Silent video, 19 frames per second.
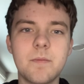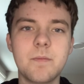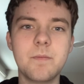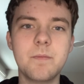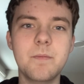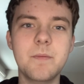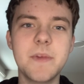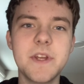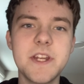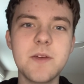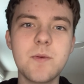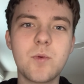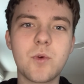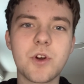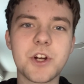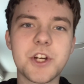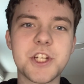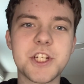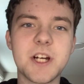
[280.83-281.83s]
Mini
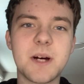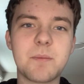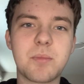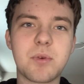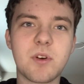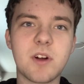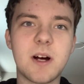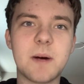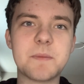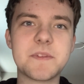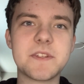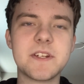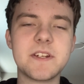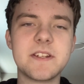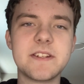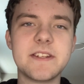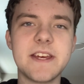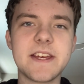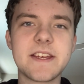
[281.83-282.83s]
workshop prompt.
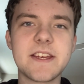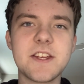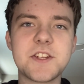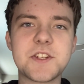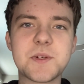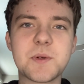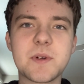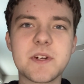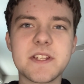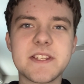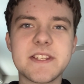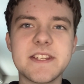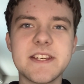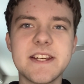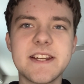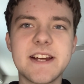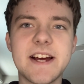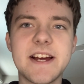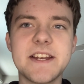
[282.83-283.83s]
Take a short
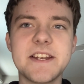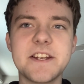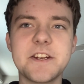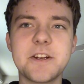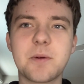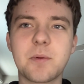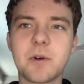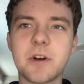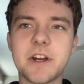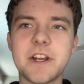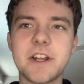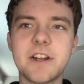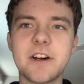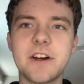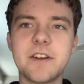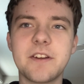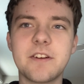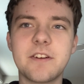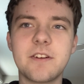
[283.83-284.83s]
scene idea you're working
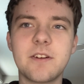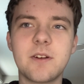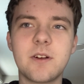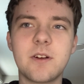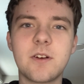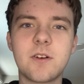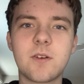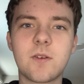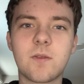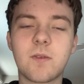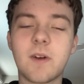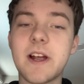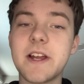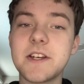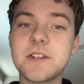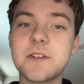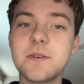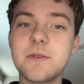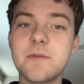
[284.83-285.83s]
on.
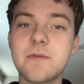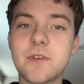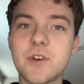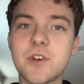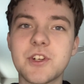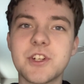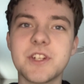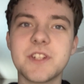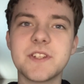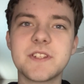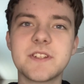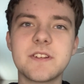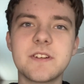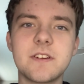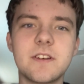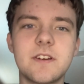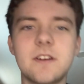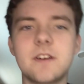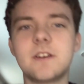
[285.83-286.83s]
Write 2 versions.
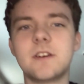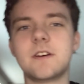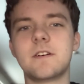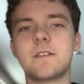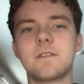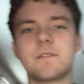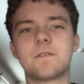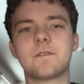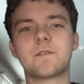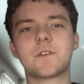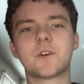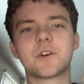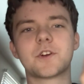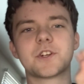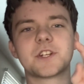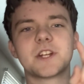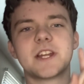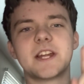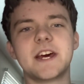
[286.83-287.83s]

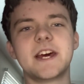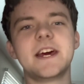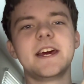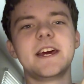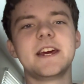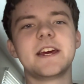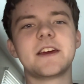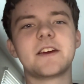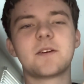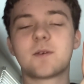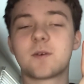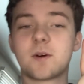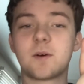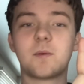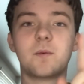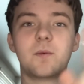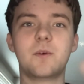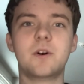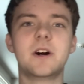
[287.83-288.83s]
Version A,
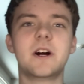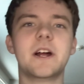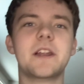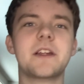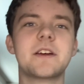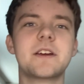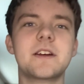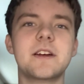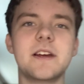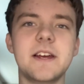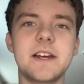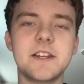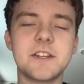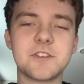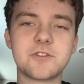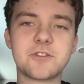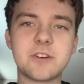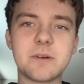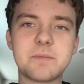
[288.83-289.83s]
or 1, a
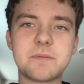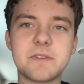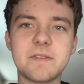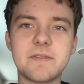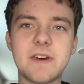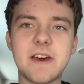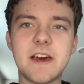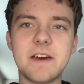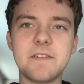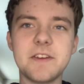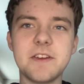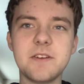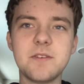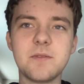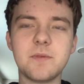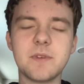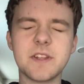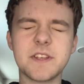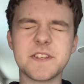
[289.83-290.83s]
descriptive
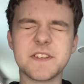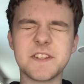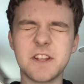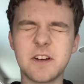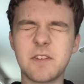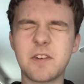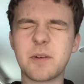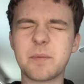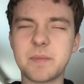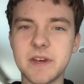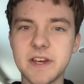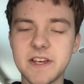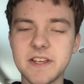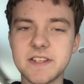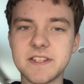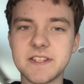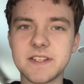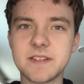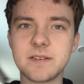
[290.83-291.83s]
heavy with a slower
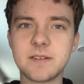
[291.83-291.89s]
pace.